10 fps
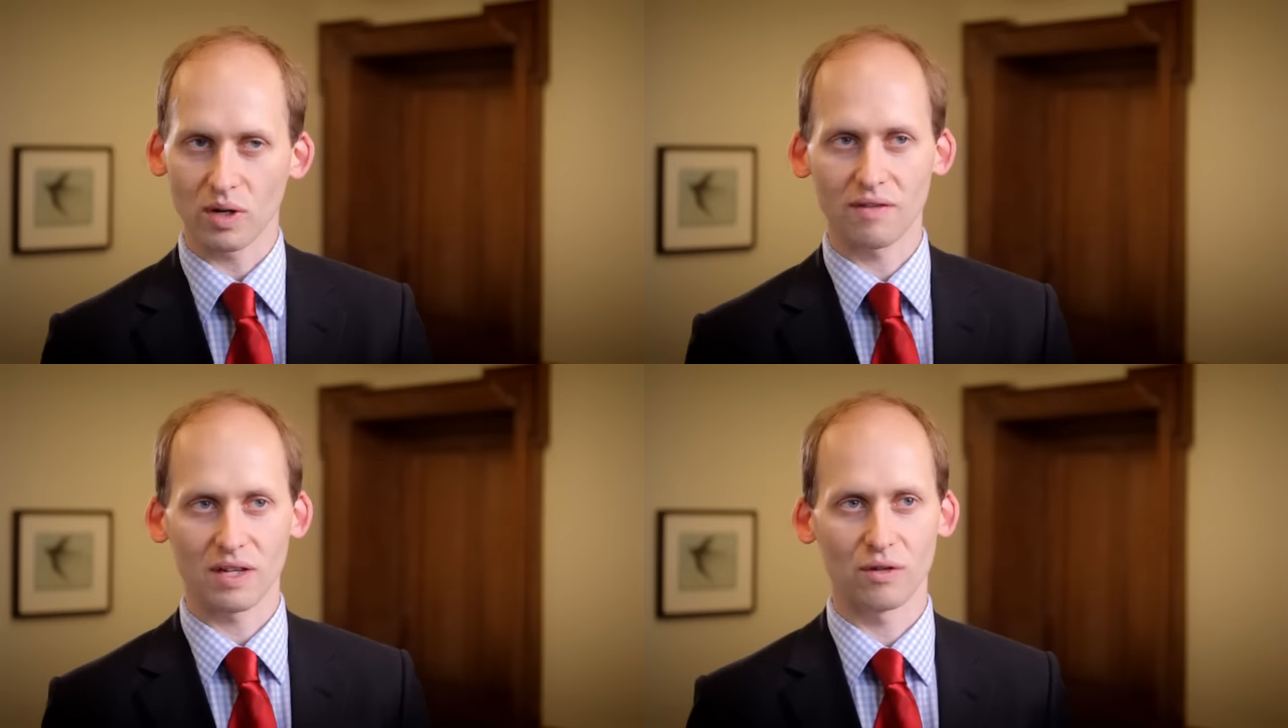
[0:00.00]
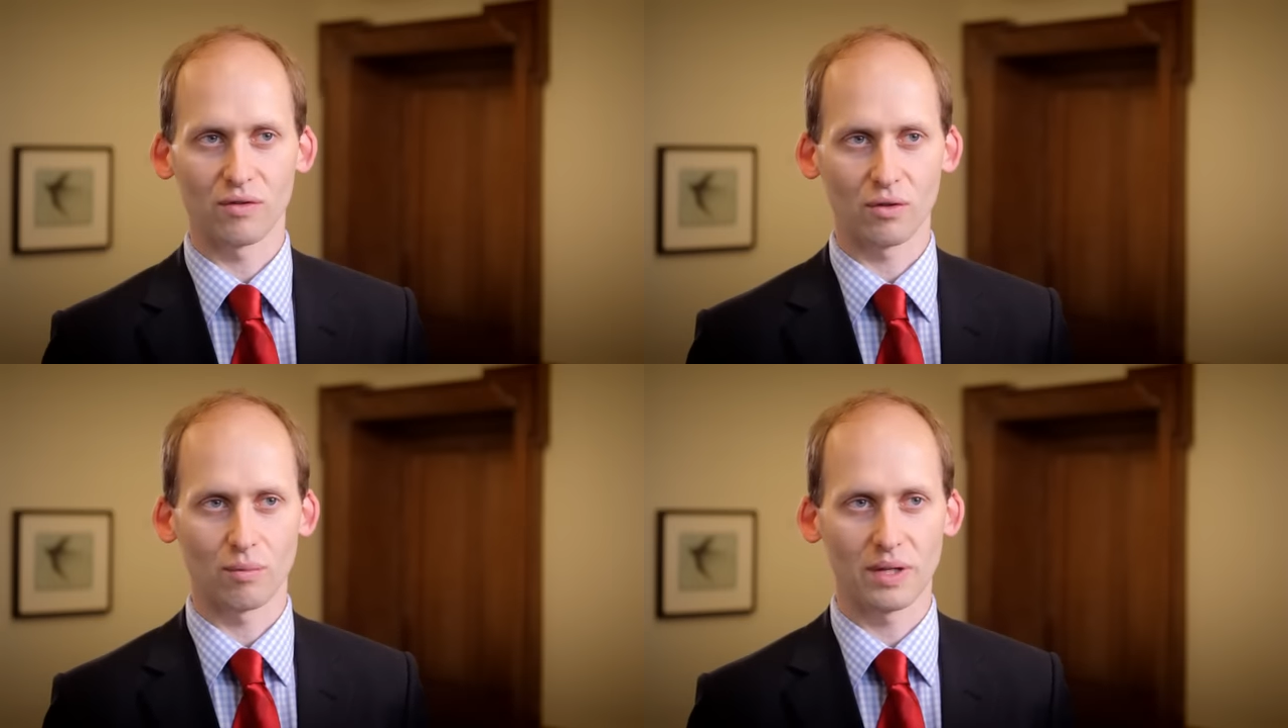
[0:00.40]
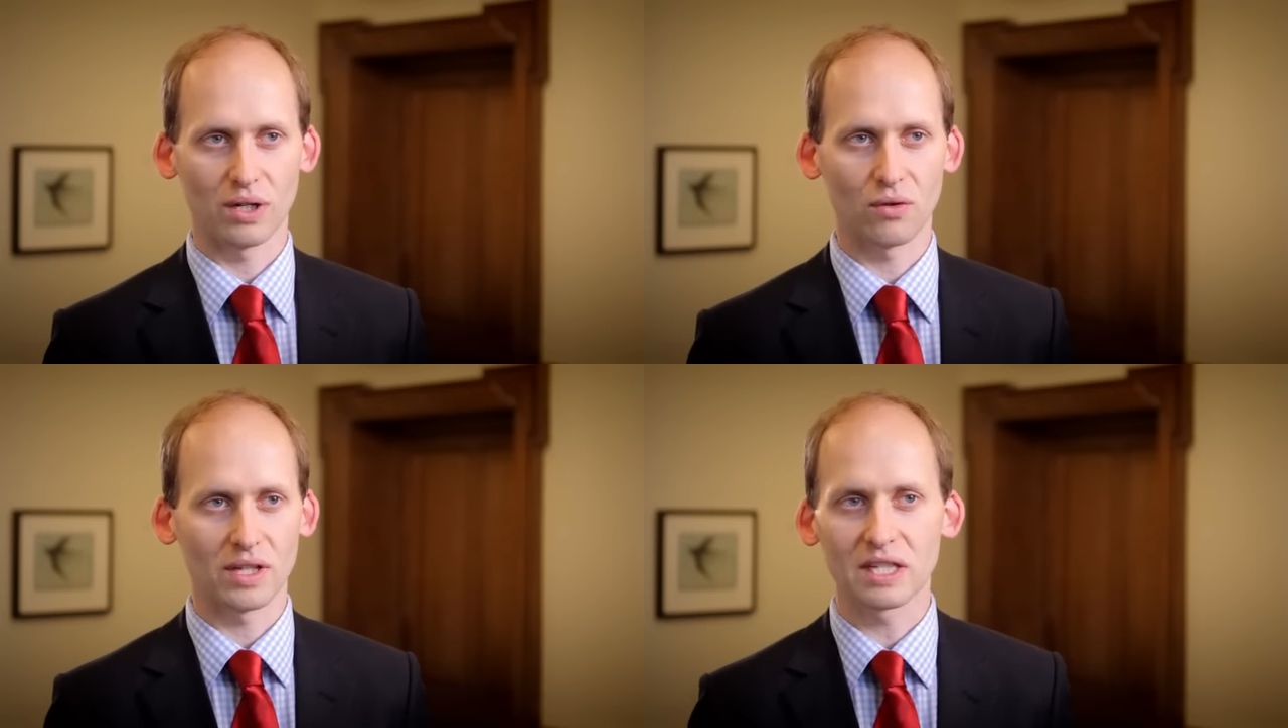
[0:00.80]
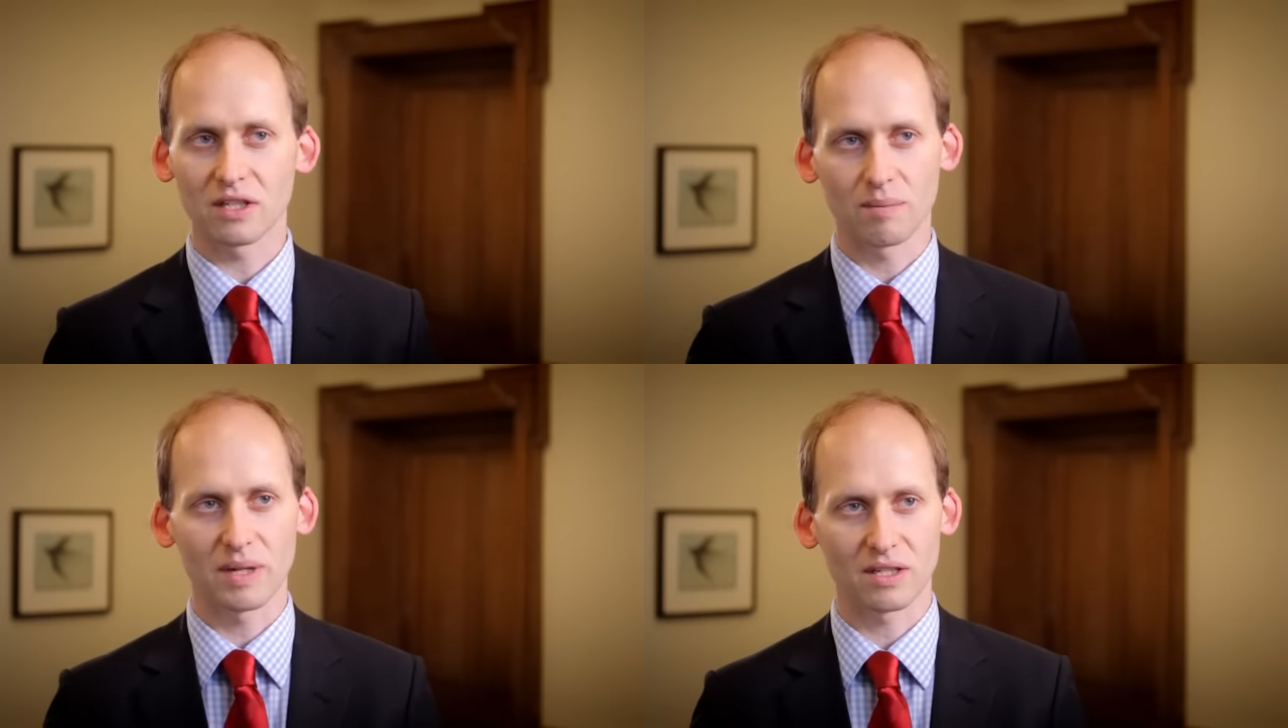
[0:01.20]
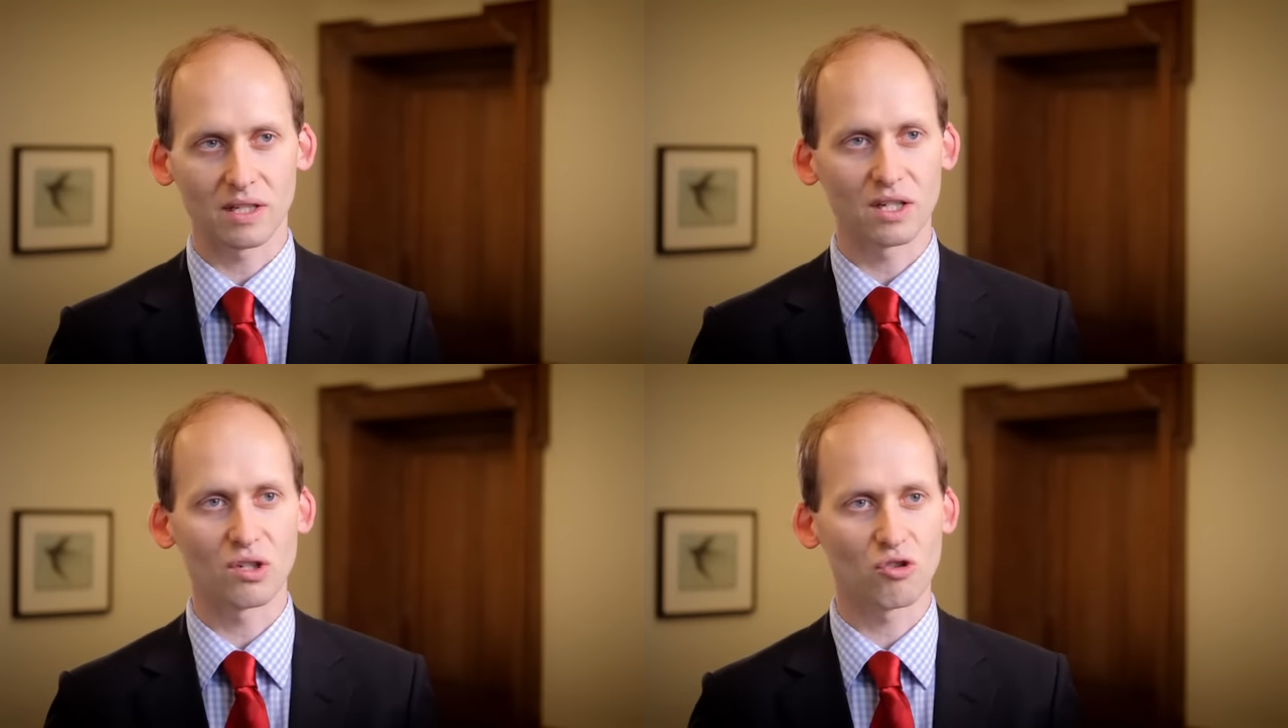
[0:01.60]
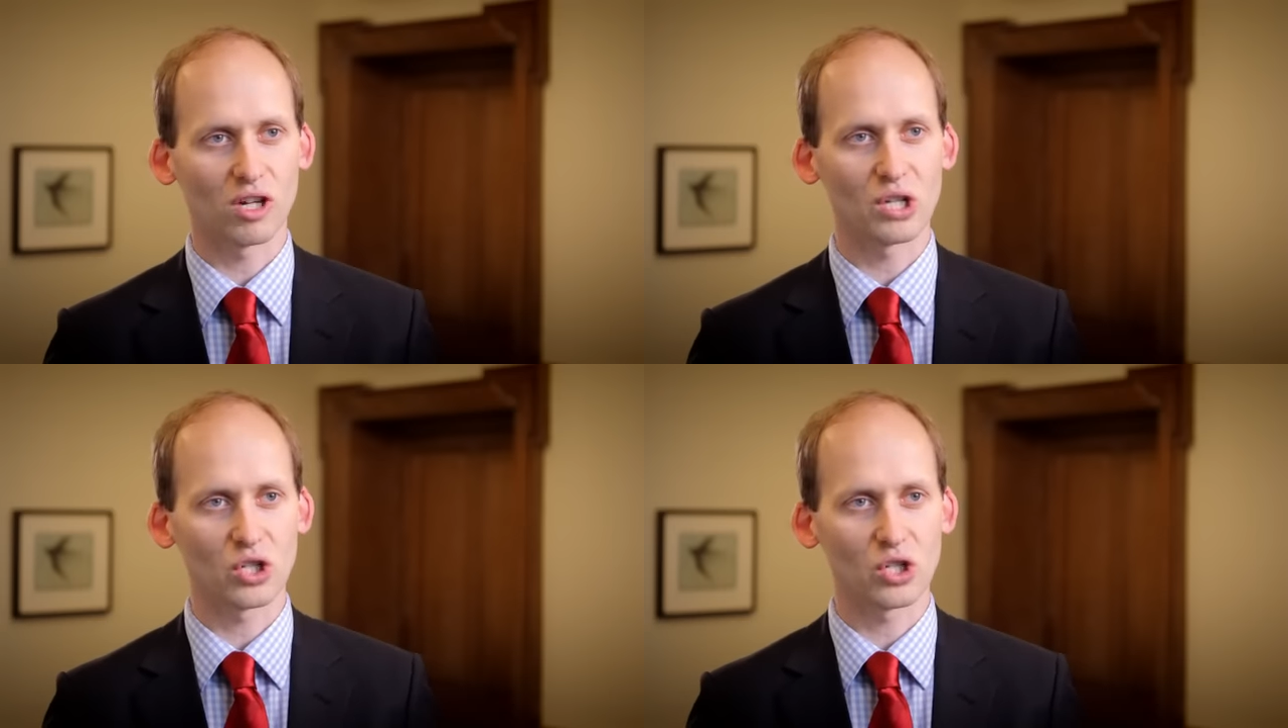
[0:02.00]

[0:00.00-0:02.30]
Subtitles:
what I think of your bill, these are the bits I'm going to try